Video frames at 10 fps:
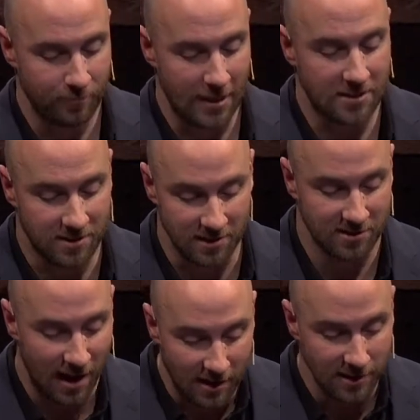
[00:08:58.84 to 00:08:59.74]
It's the
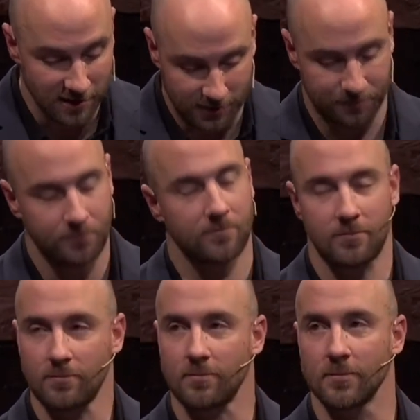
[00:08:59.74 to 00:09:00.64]
silence
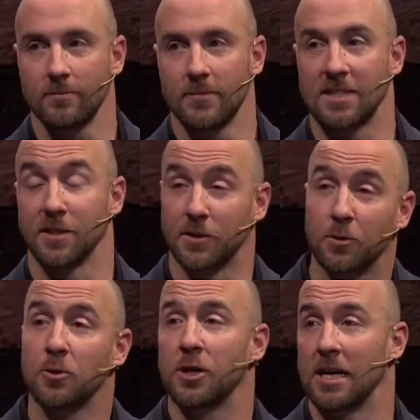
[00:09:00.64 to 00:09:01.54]
that's
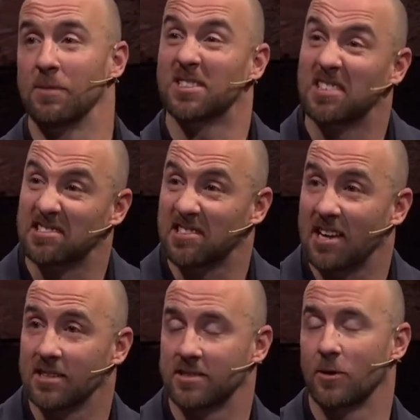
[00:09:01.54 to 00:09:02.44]
excruciating, but it's the
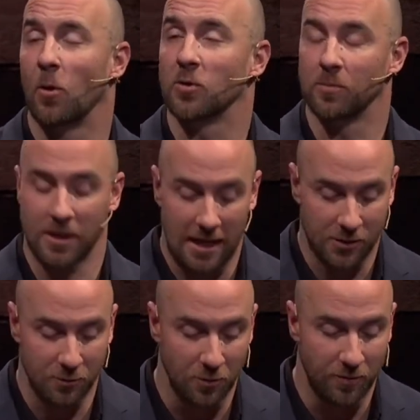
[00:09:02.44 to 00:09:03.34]
silence that ultimately
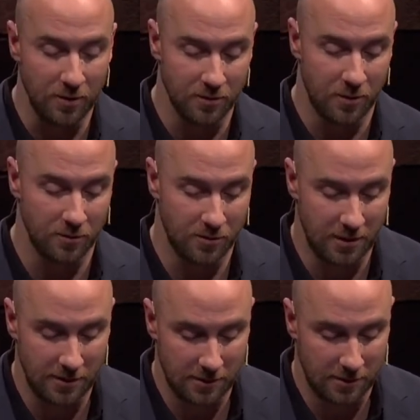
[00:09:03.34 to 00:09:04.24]
actually reveals those
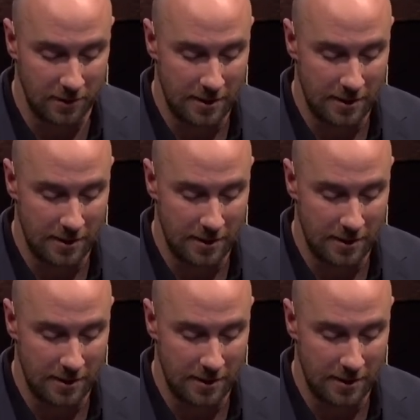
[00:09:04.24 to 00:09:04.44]
things.